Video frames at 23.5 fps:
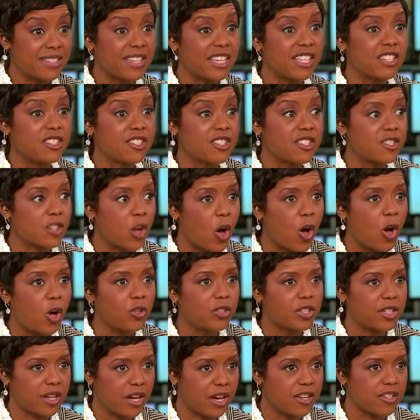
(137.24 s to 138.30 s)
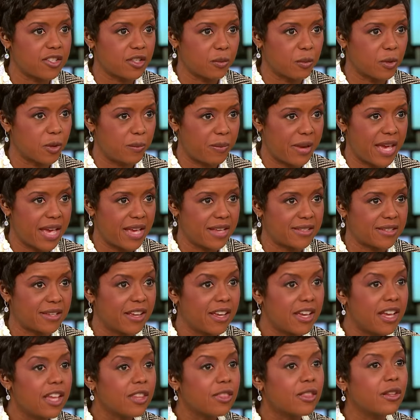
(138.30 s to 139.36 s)
installed customer base.
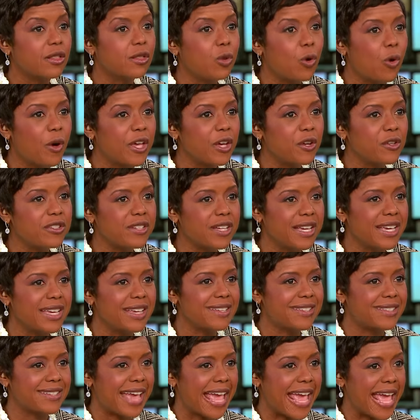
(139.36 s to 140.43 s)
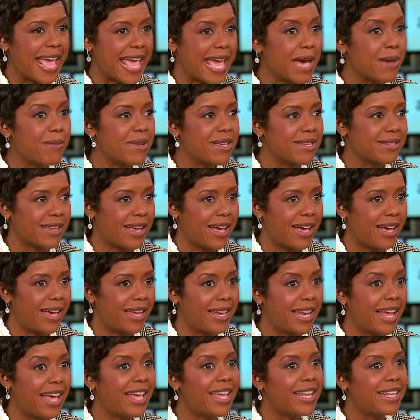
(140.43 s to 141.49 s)
The loyalty is to
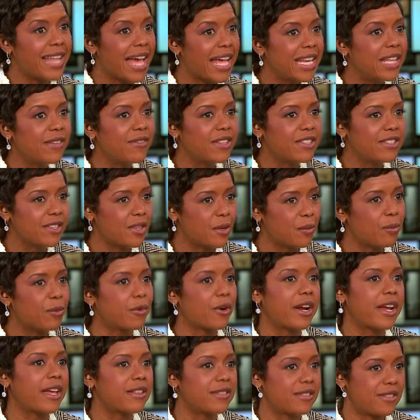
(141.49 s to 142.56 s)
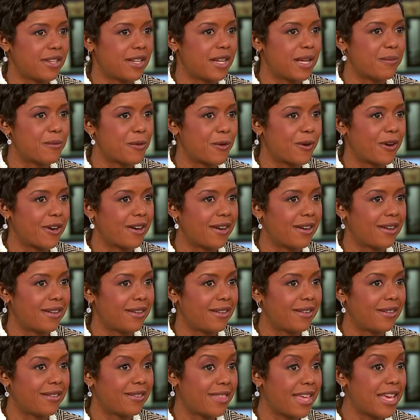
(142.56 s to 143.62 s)
Amazon, not even to the brands anymore.
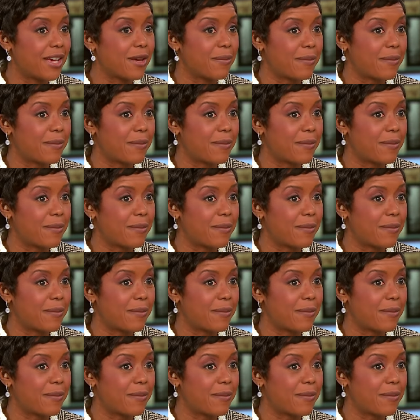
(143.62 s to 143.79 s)
Why won't